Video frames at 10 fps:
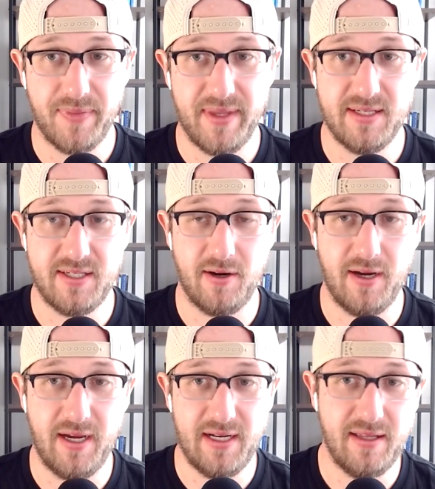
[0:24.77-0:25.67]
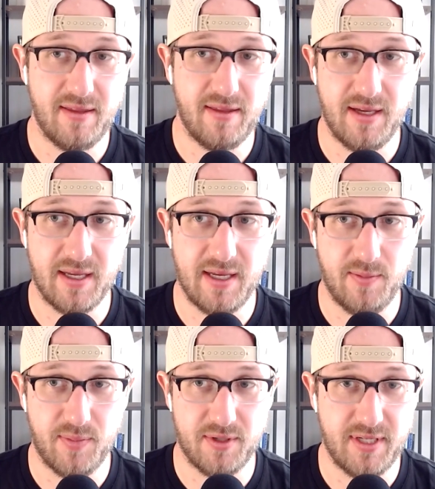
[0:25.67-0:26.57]
is there anything
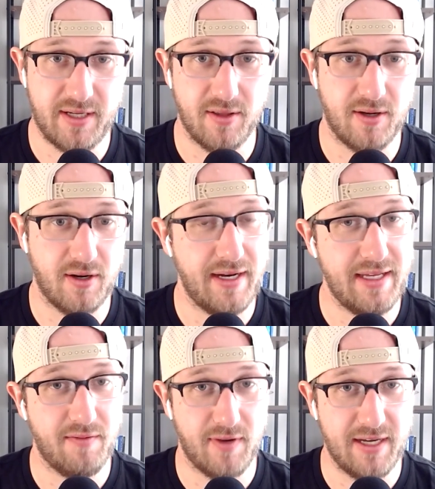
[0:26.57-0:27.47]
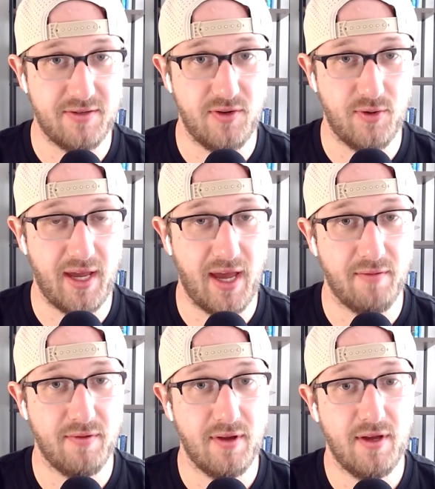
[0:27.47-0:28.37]
in particular, any advice you would
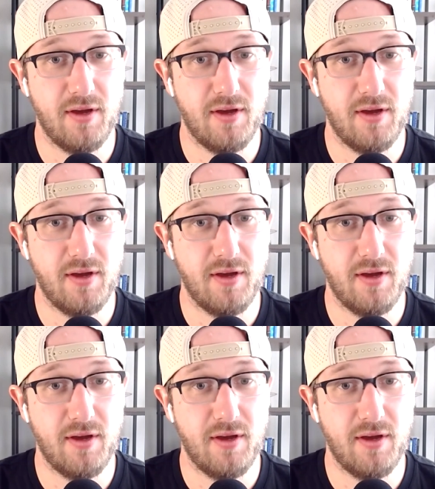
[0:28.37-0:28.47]
have